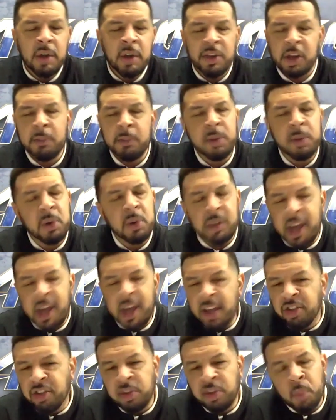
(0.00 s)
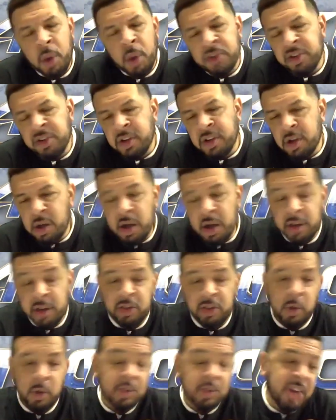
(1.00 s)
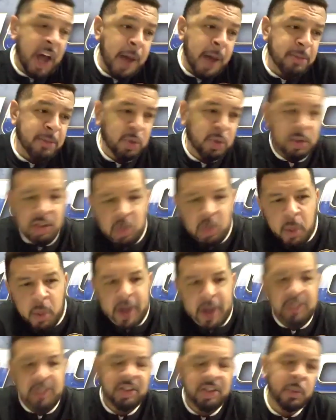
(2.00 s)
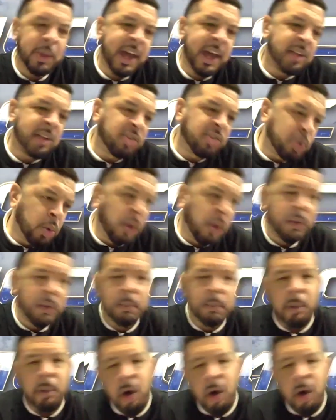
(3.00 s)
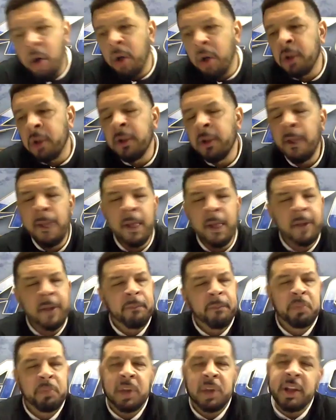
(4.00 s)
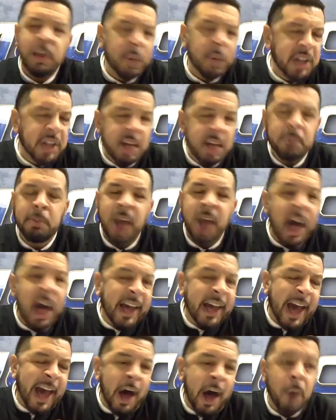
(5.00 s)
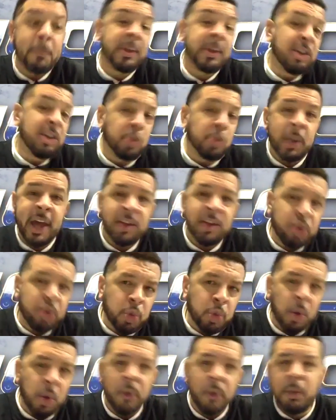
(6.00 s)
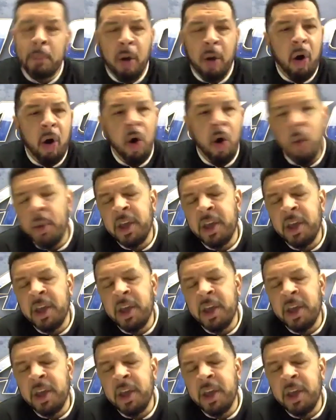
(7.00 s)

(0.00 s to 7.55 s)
The communication wasn't good. So at times we switched and we had two on the ball. And then we didn't block out because we had two on the ball.